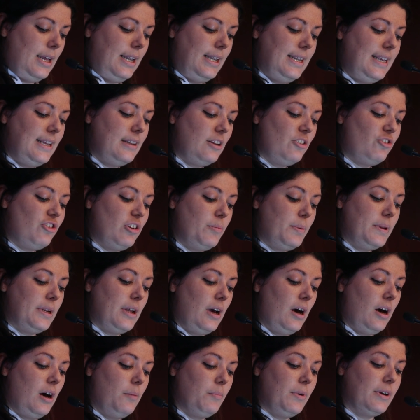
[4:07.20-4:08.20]
Leadership in
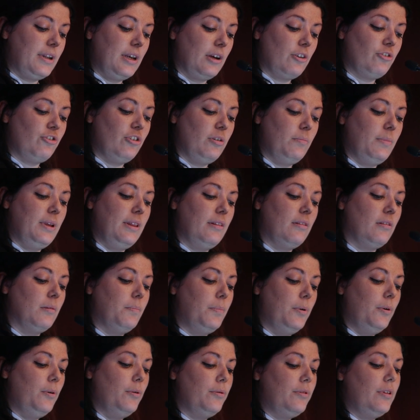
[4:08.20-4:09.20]
harm reduction means
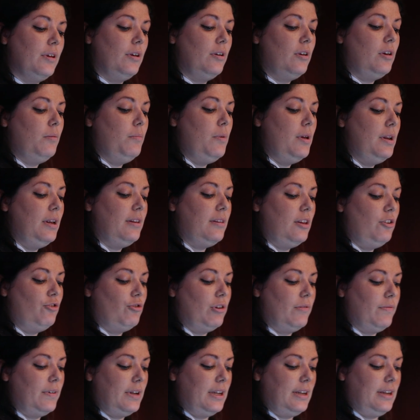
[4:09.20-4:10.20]
supporting
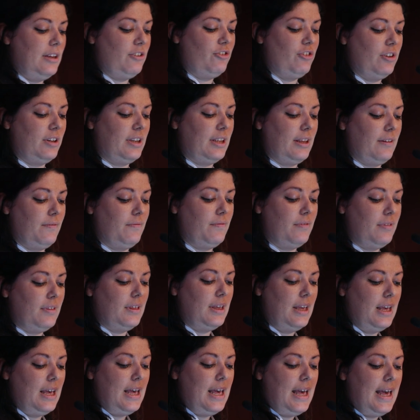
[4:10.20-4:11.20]
community-driven initiatives,
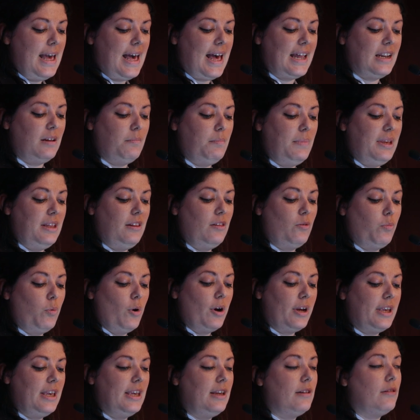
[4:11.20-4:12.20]
and it means
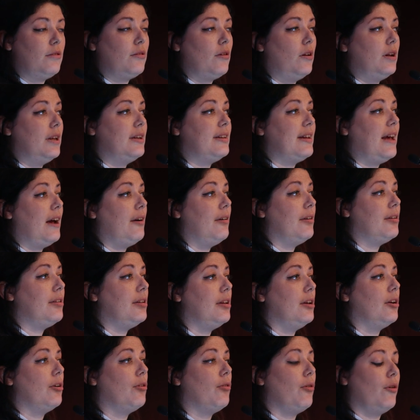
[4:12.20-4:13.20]
working in
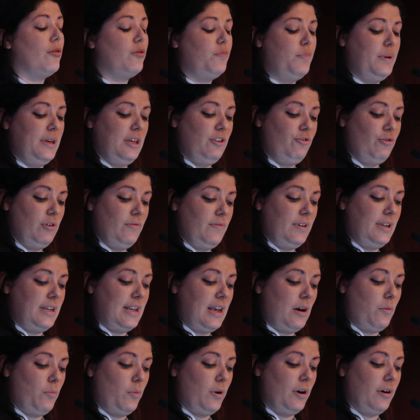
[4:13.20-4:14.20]
solidarity across peer-driven
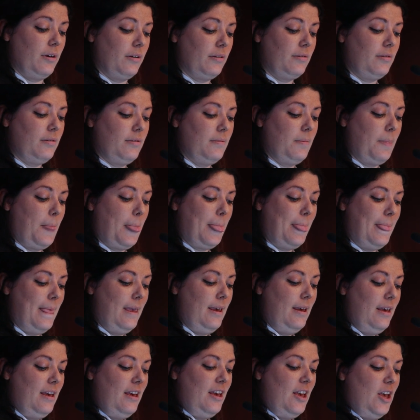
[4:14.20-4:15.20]
networks.
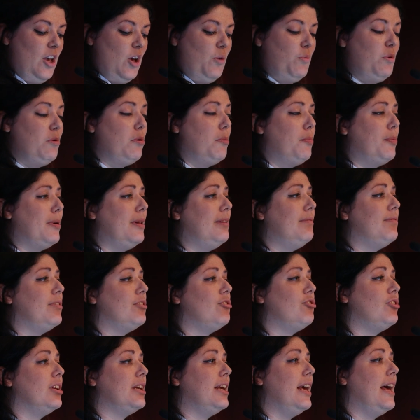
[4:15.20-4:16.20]
We were
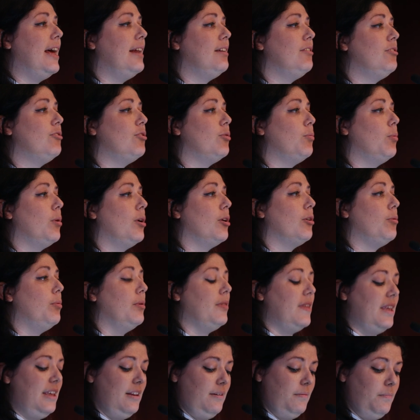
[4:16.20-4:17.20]
privileged again to work
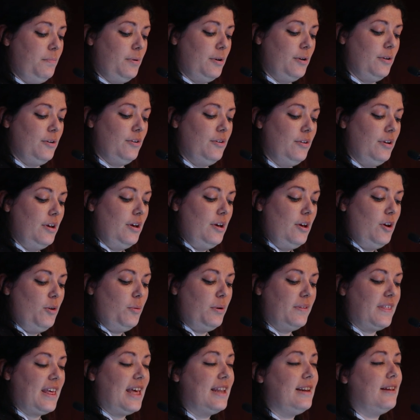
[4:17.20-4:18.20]
with INPUD,
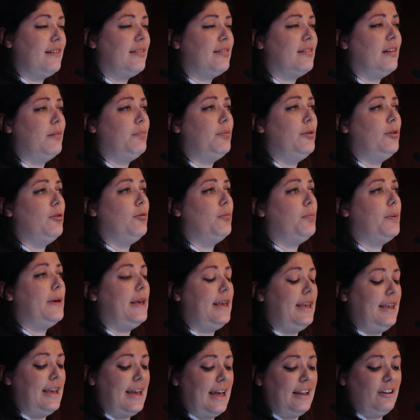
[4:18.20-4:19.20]
with
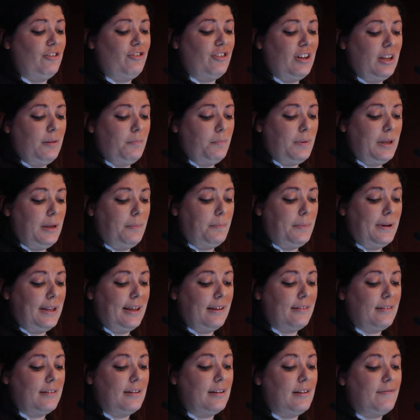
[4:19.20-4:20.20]
NSWP and GMP
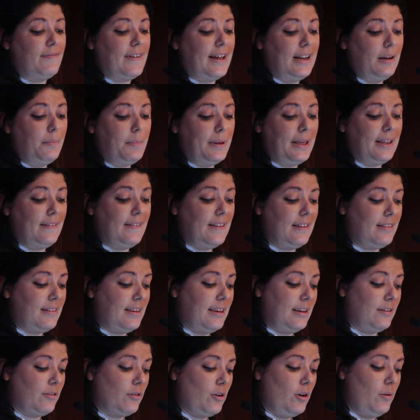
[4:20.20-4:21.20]
Plus in developing this
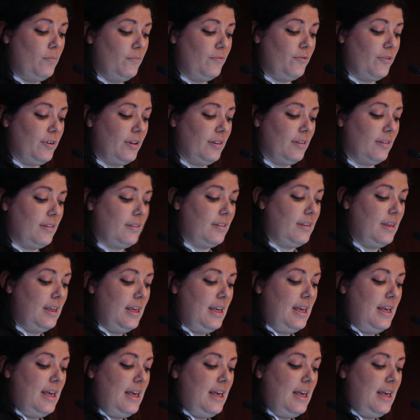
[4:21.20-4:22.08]
year's conference.